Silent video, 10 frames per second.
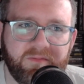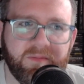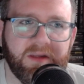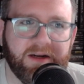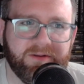
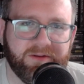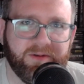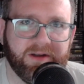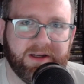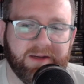I was
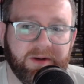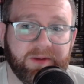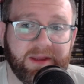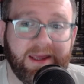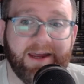really coming up with
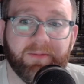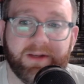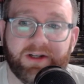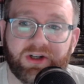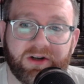the
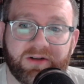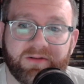ailment chart.